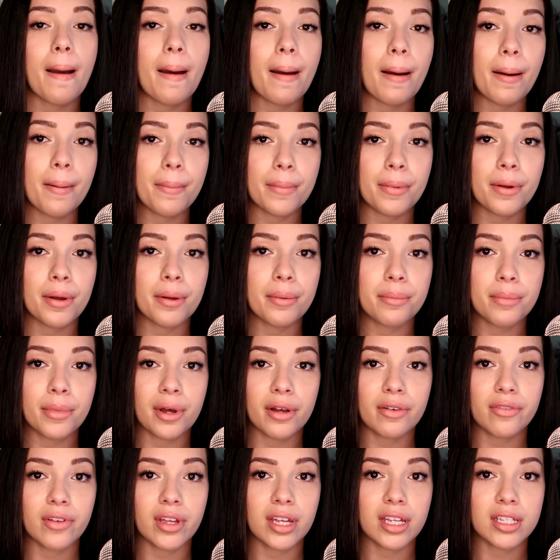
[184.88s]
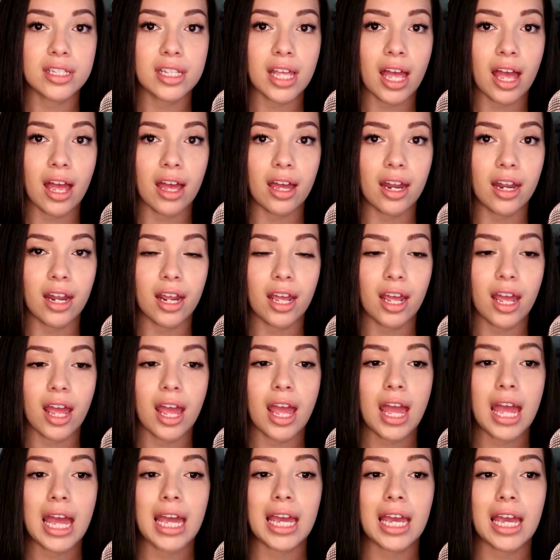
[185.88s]
up above his head,
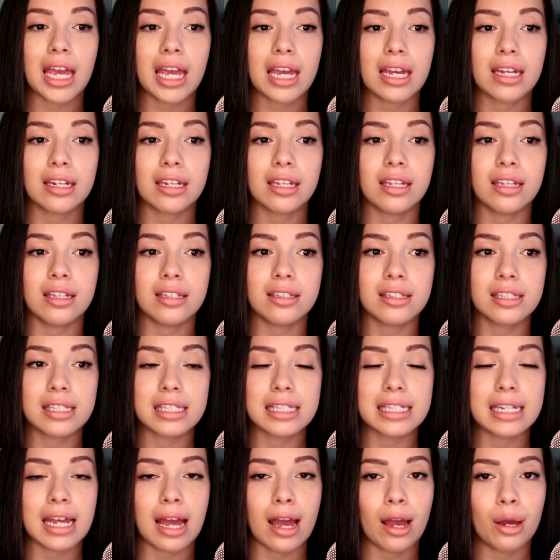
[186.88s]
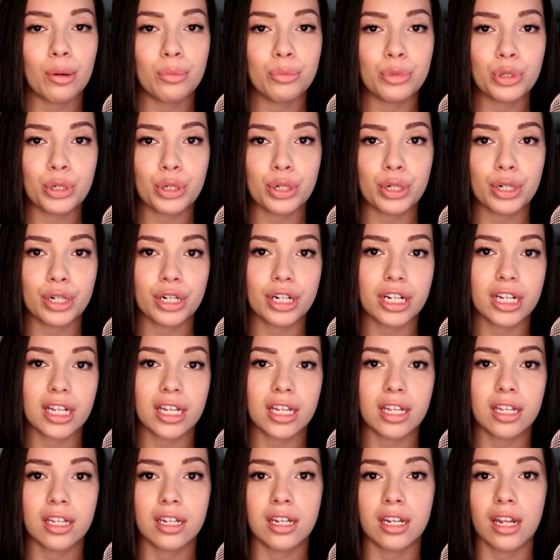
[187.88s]
and he stabbed her
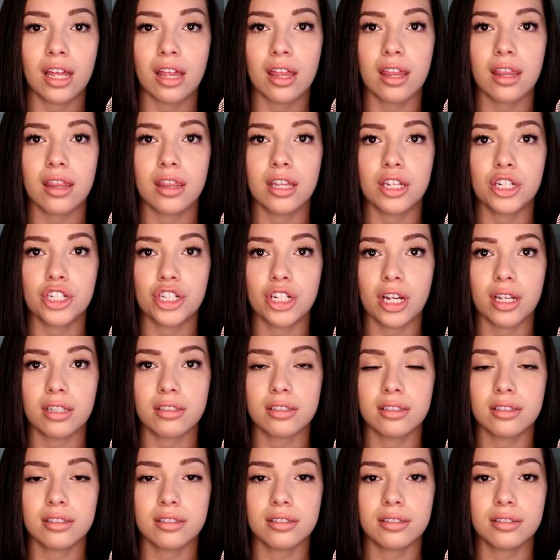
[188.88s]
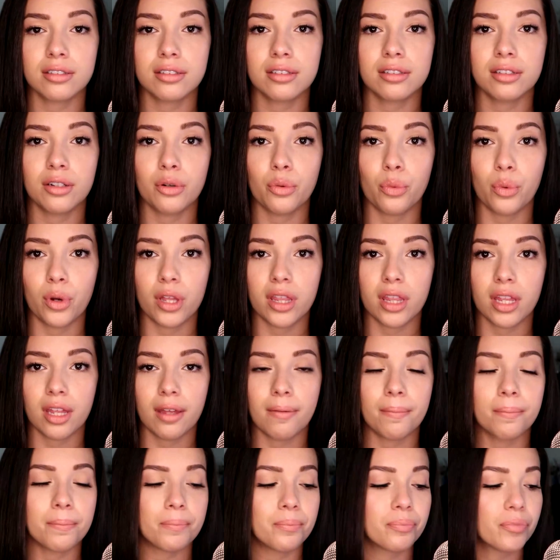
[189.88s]
in the chest with
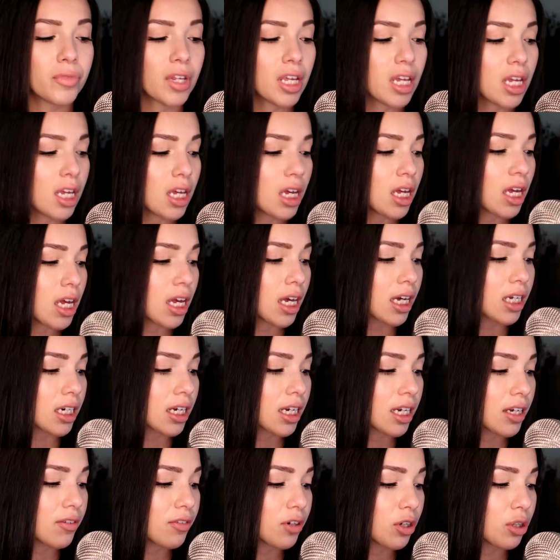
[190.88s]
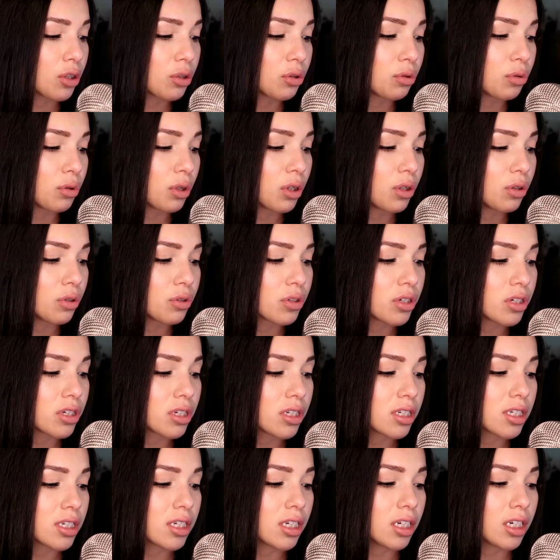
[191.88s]
it. And I have a
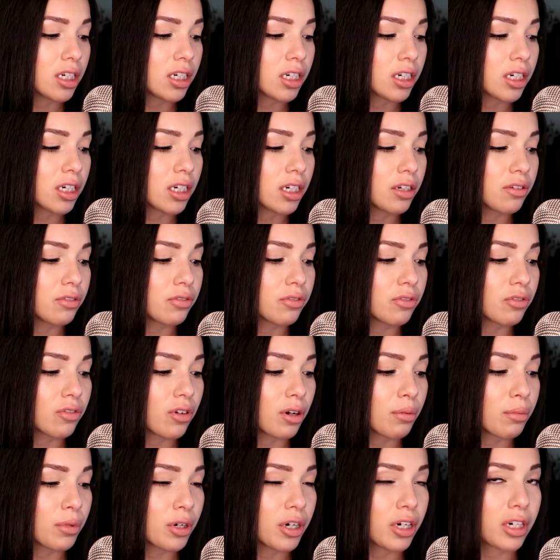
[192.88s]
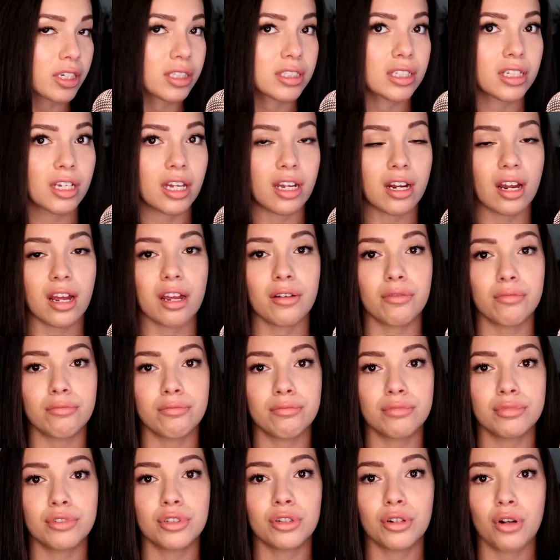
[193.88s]
quote here from her, because again, I
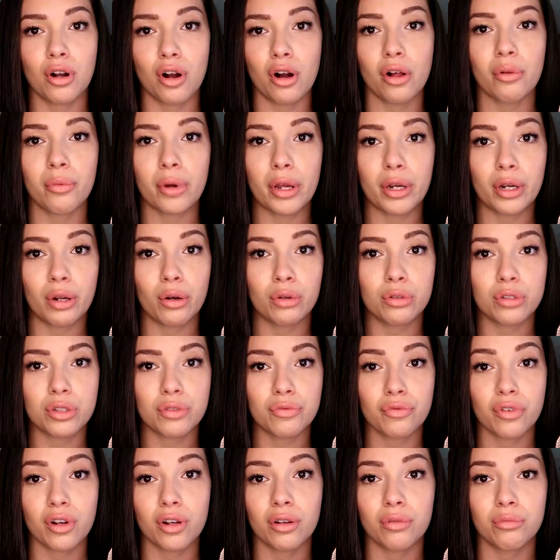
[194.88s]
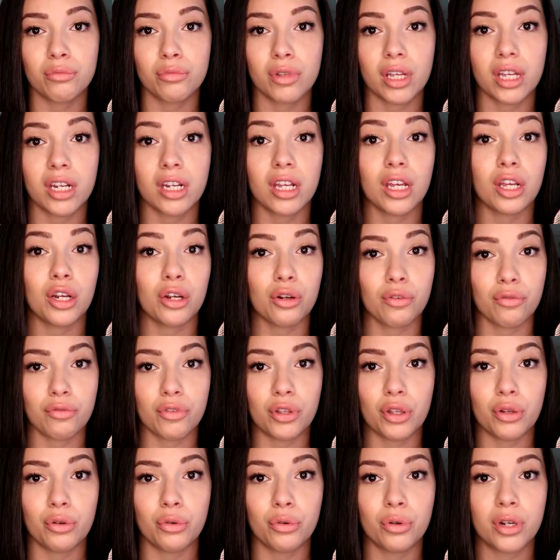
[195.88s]
took all my notes from an
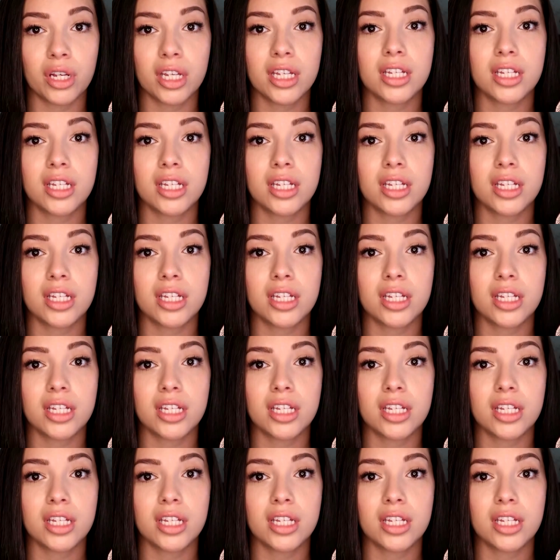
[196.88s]
interview